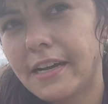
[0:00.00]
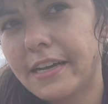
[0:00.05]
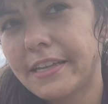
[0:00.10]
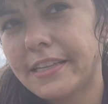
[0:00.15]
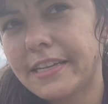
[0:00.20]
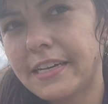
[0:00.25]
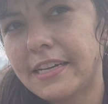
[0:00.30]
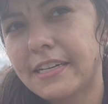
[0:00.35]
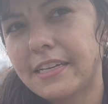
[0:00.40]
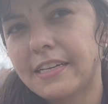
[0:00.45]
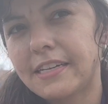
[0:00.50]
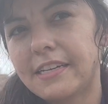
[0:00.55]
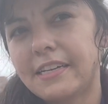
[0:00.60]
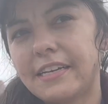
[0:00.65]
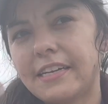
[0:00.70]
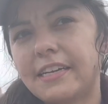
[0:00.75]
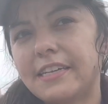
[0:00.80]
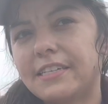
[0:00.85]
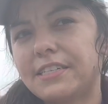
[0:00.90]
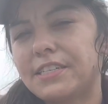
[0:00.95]
think
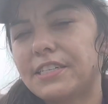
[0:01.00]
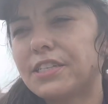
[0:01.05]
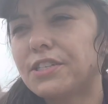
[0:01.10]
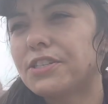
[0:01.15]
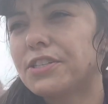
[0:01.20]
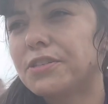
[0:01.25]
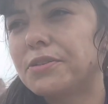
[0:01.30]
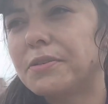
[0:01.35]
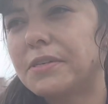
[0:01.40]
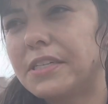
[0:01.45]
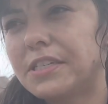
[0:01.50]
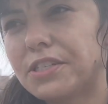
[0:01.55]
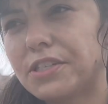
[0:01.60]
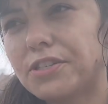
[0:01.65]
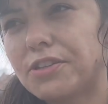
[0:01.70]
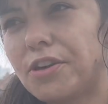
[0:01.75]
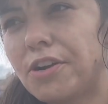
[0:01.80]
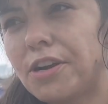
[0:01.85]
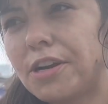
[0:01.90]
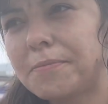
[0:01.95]
his sister went into
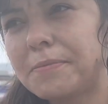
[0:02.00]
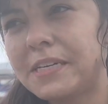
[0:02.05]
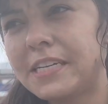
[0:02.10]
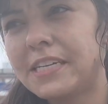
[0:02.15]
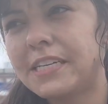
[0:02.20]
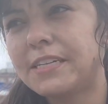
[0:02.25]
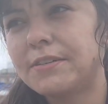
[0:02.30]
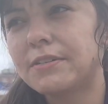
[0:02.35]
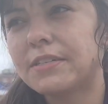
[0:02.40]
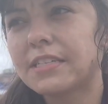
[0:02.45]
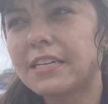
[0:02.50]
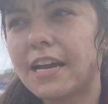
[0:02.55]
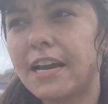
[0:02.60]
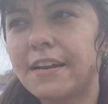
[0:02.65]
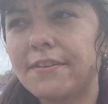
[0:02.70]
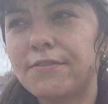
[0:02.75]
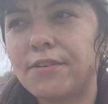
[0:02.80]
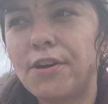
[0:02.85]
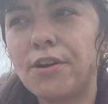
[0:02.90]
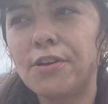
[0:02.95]
the army, and he was
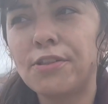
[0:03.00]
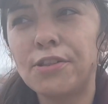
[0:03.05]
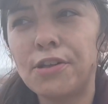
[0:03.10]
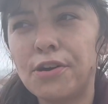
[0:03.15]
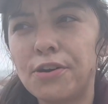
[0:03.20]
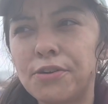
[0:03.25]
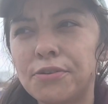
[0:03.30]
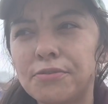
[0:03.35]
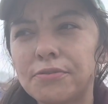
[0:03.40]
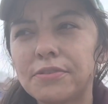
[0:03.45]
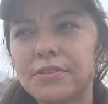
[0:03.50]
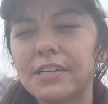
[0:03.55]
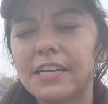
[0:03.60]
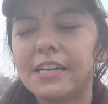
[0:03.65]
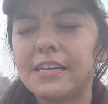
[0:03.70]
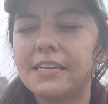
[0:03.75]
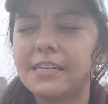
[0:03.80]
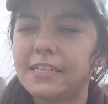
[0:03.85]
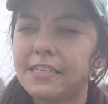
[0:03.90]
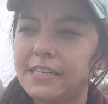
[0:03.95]
kind of all alone.
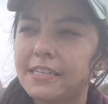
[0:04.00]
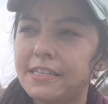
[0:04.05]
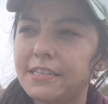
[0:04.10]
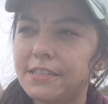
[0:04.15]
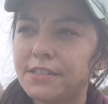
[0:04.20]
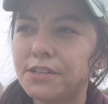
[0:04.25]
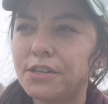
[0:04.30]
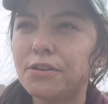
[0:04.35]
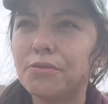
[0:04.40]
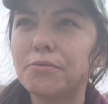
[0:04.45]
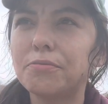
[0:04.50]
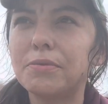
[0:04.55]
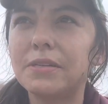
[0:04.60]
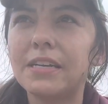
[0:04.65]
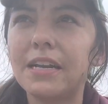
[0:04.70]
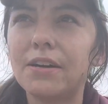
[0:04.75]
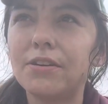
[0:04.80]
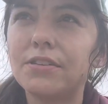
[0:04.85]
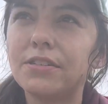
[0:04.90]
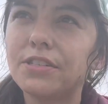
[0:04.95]
And he, you know,
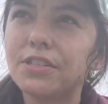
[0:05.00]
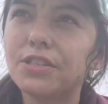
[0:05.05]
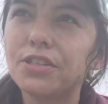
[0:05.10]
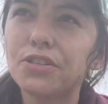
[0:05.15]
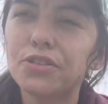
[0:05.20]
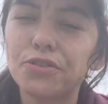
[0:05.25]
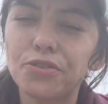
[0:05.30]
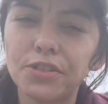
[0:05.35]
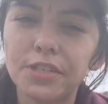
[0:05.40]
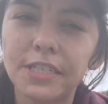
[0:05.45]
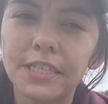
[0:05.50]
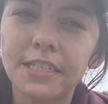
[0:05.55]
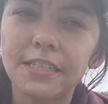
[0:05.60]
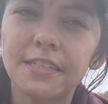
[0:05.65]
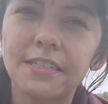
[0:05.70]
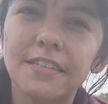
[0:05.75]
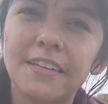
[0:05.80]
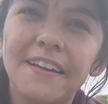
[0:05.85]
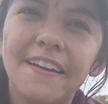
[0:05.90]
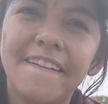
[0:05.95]
went out into the streets,
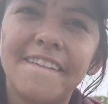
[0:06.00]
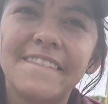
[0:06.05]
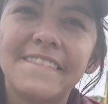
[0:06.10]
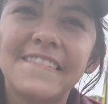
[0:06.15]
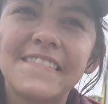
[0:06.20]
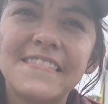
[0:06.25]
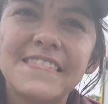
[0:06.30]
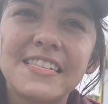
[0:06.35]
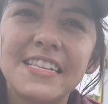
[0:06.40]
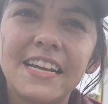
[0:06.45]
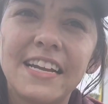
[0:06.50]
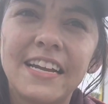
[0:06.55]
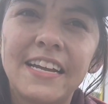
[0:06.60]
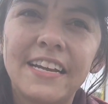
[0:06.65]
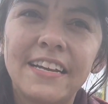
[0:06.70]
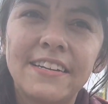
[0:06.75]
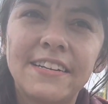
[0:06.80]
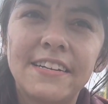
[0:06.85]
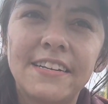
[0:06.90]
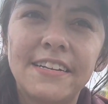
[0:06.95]

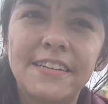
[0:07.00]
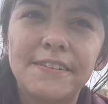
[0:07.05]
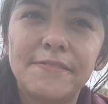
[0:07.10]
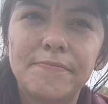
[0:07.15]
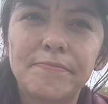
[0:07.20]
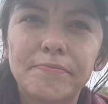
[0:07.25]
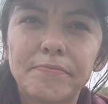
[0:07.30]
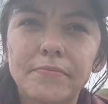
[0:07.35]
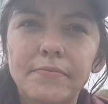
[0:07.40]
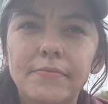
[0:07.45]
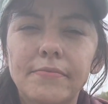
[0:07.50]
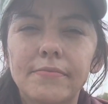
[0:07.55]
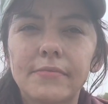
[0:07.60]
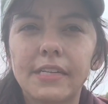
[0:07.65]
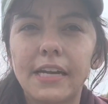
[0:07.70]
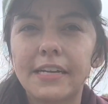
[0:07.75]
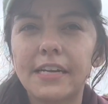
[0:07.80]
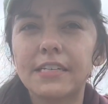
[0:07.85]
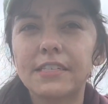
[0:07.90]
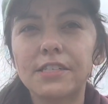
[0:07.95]
and
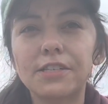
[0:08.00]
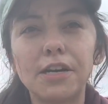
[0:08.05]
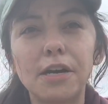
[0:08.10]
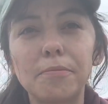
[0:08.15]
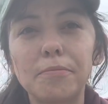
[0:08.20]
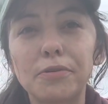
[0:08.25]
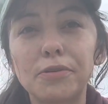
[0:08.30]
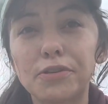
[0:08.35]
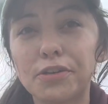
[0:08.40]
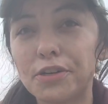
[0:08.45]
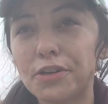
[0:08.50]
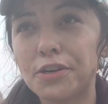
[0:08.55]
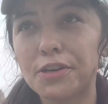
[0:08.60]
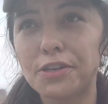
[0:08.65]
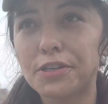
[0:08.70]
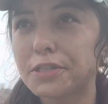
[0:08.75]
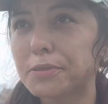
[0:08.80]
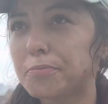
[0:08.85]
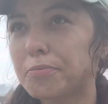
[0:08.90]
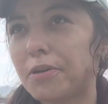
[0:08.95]
I guess a couple
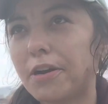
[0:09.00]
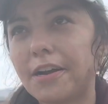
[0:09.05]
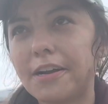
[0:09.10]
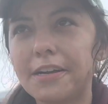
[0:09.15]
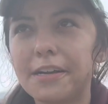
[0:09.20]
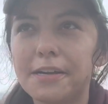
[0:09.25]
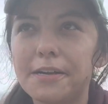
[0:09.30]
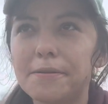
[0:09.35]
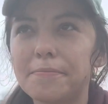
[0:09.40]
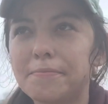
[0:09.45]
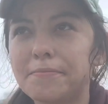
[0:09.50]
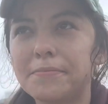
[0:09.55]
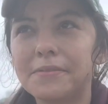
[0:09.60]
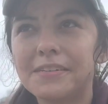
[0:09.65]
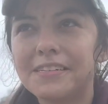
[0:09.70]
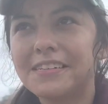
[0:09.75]
girls brought him